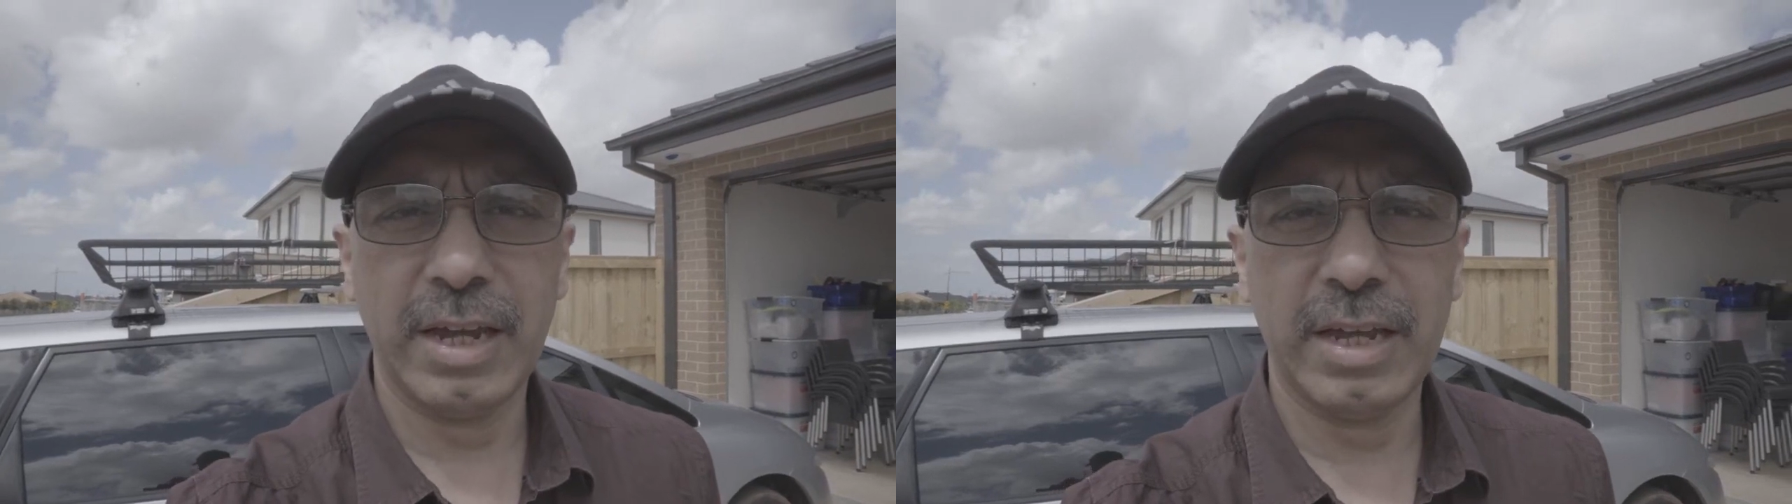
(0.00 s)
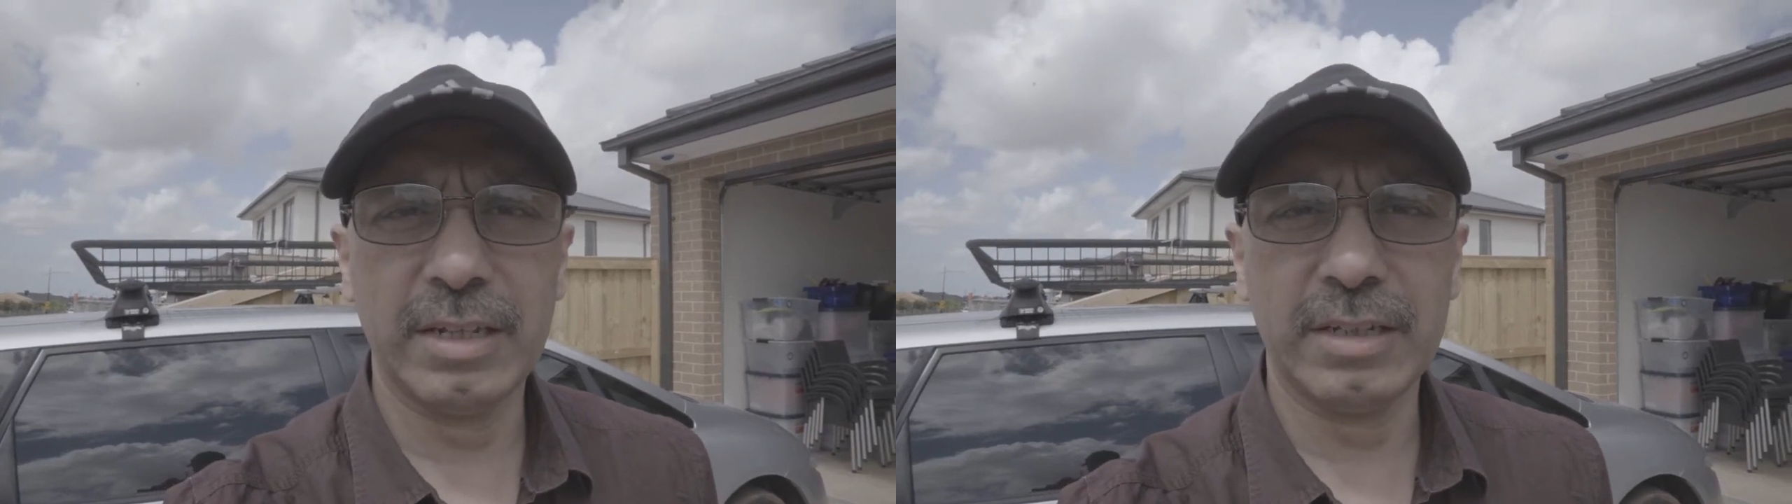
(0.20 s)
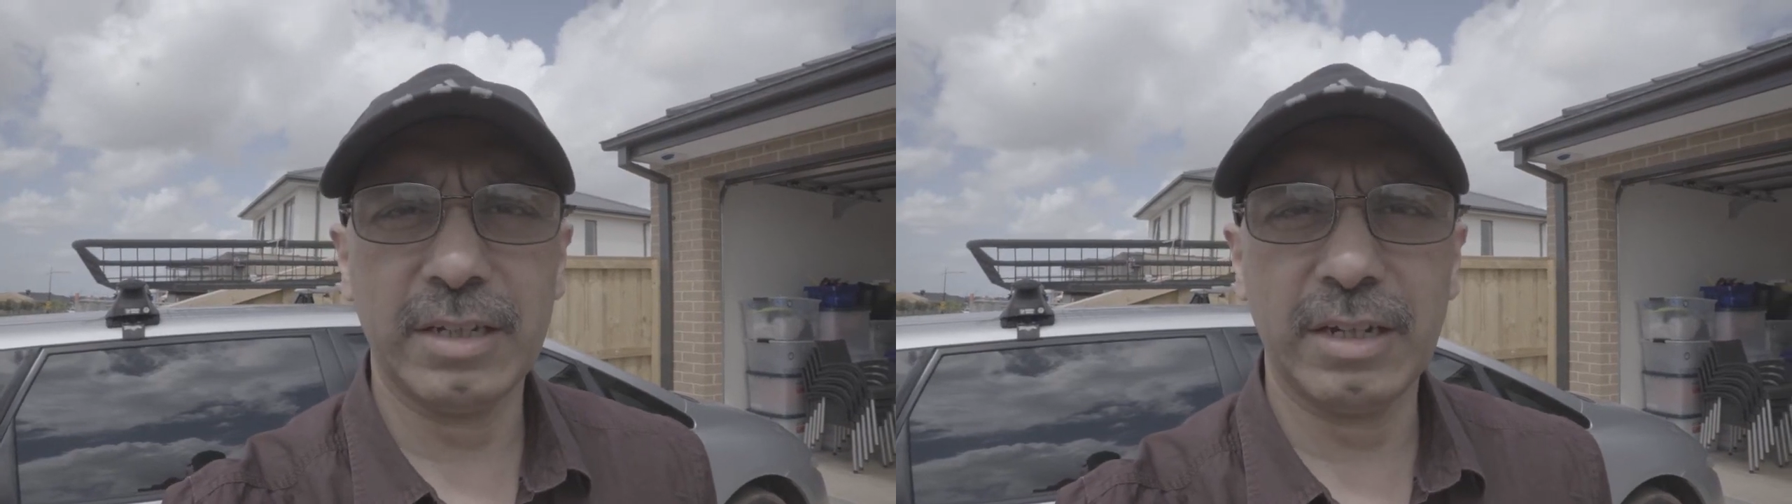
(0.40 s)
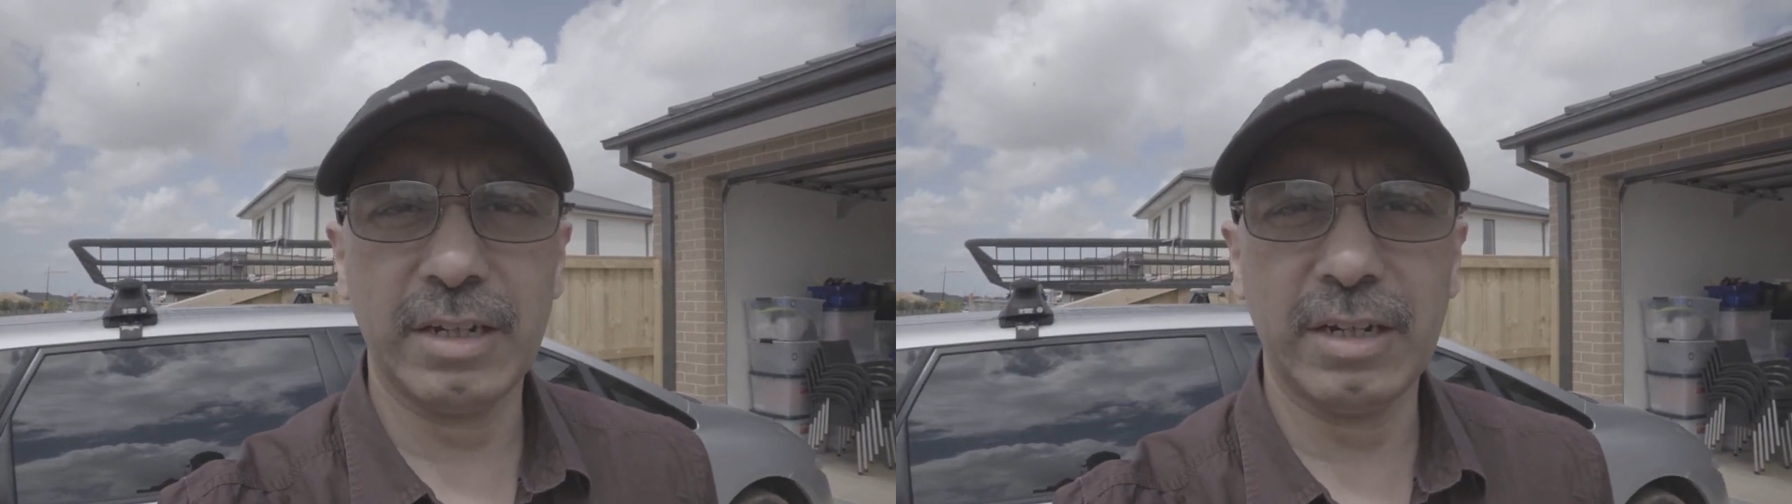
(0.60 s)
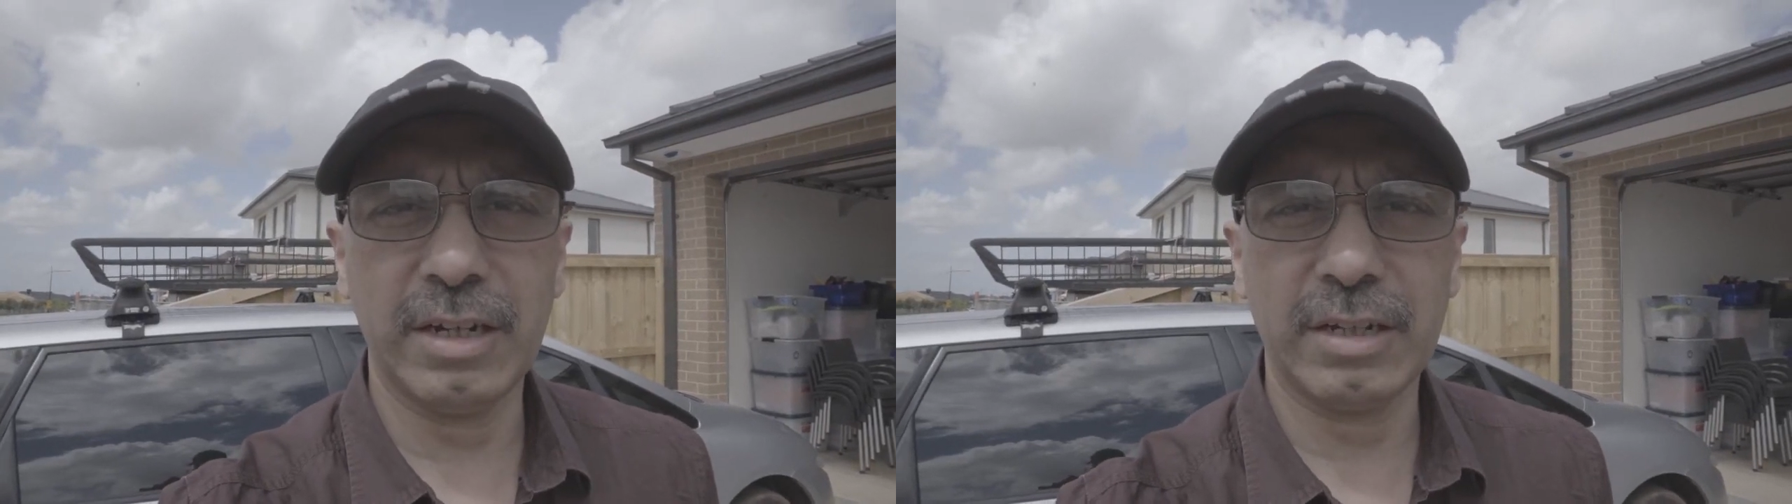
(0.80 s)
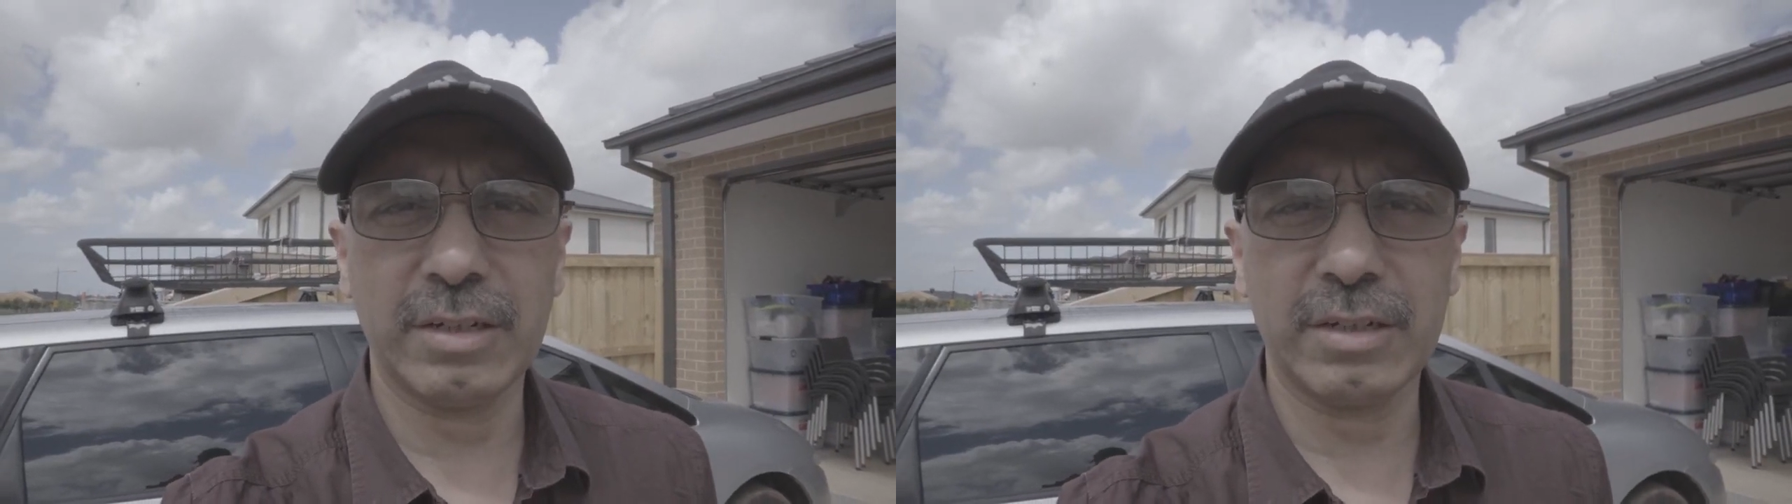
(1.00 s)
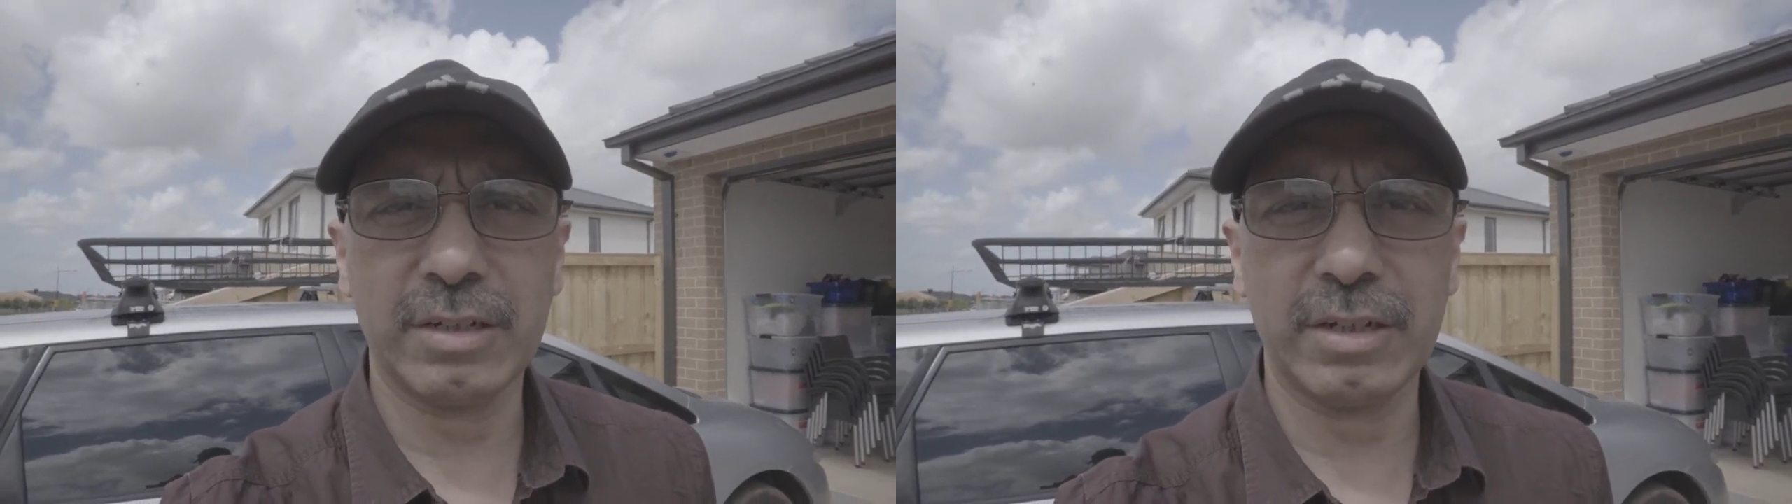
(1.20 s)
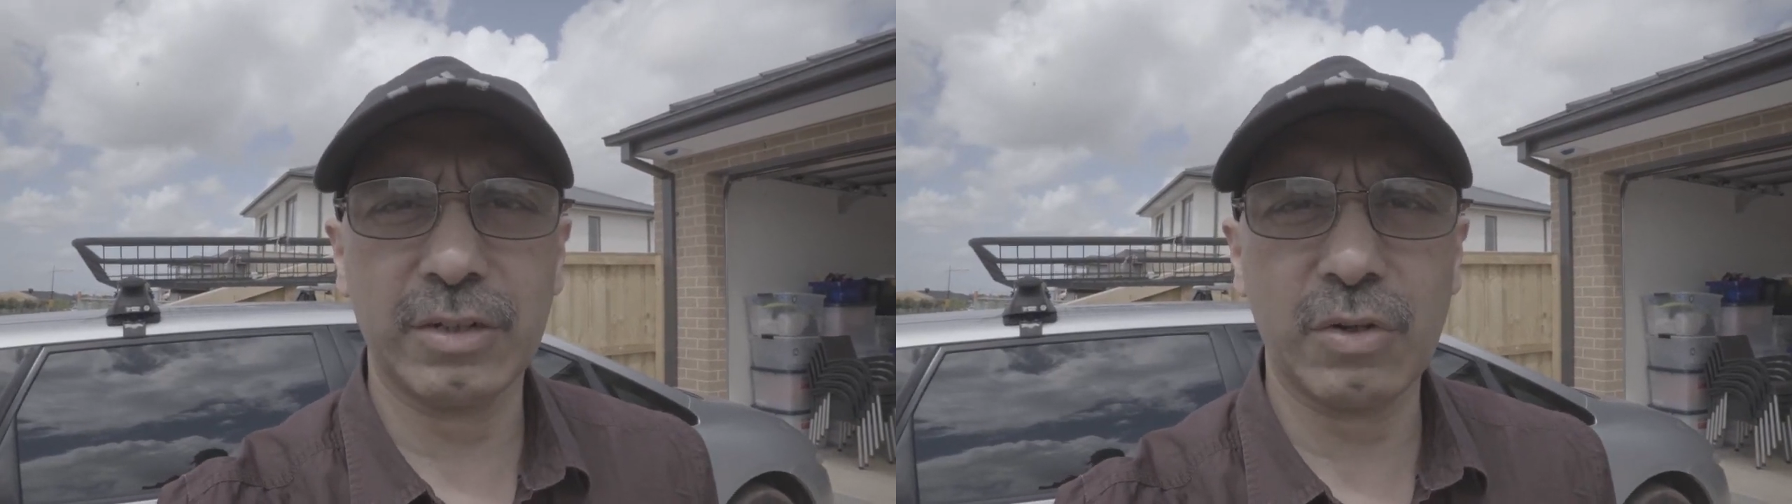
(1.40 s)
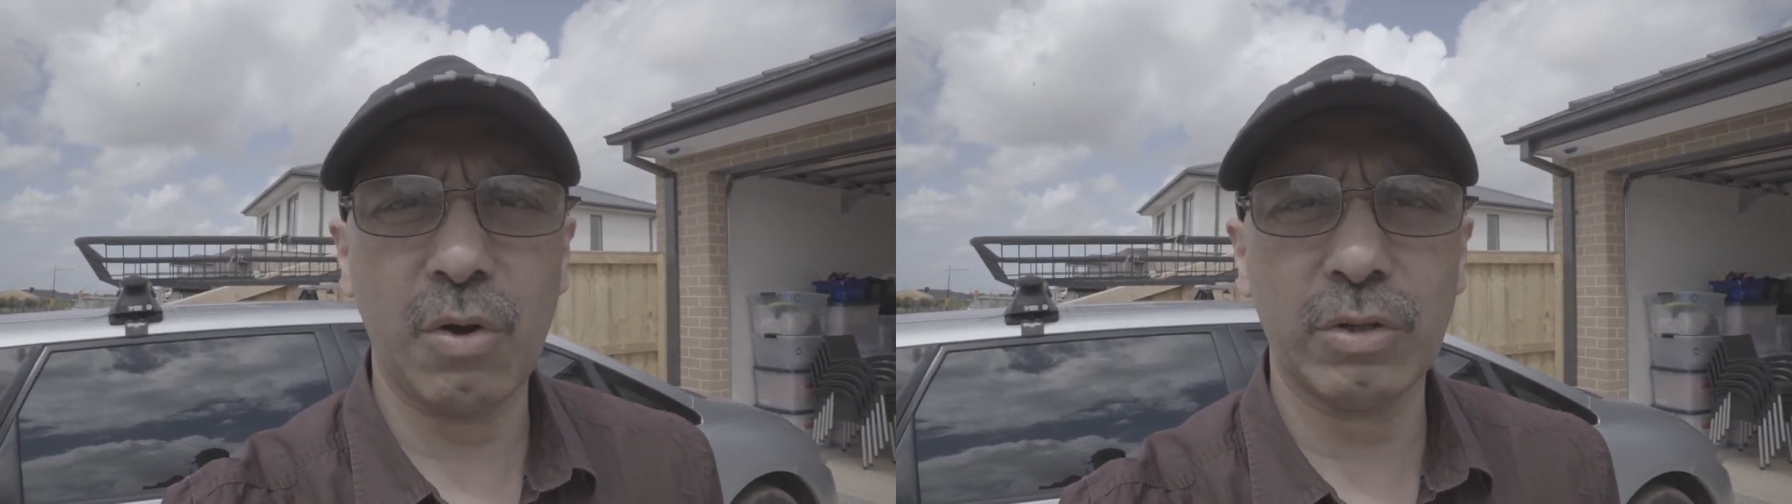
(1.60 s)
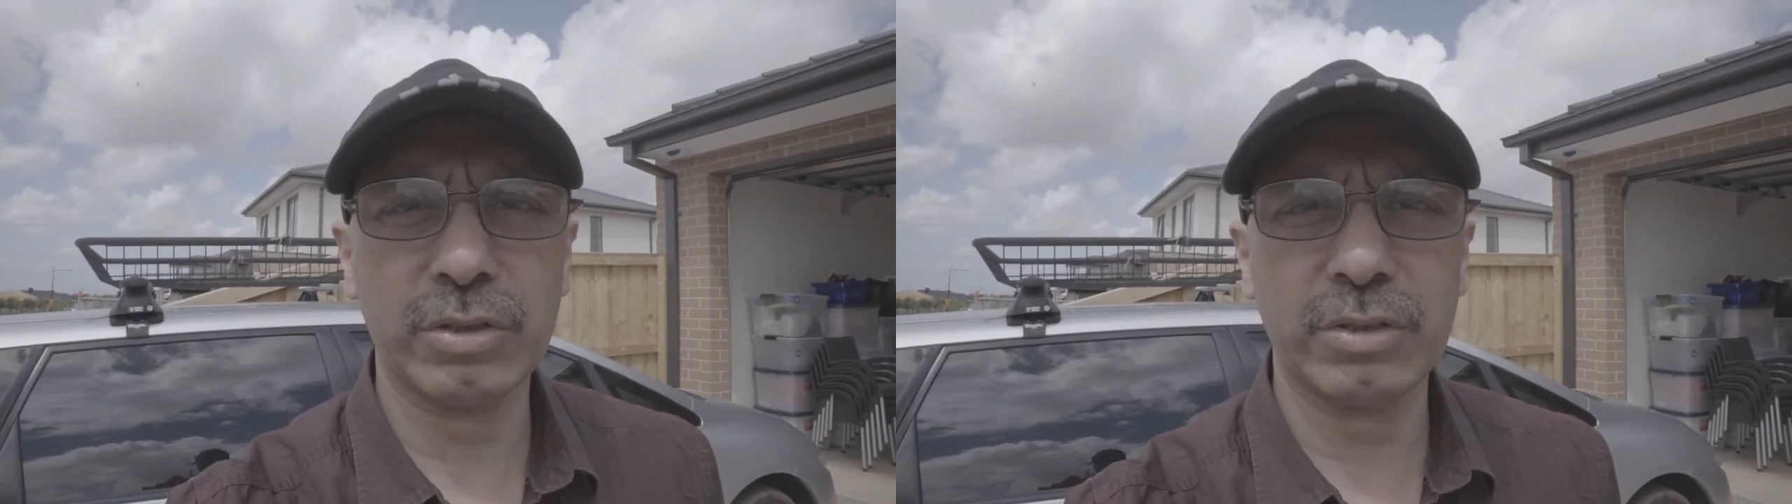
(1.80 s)
and it
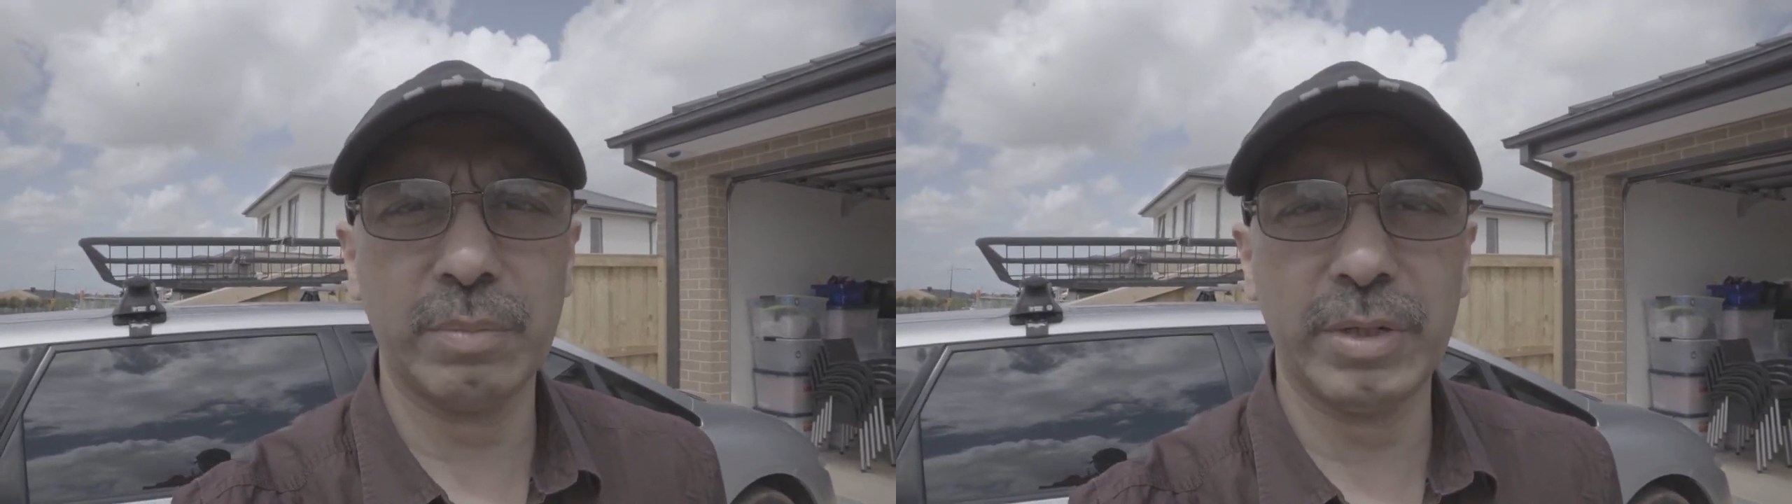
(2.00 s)
cost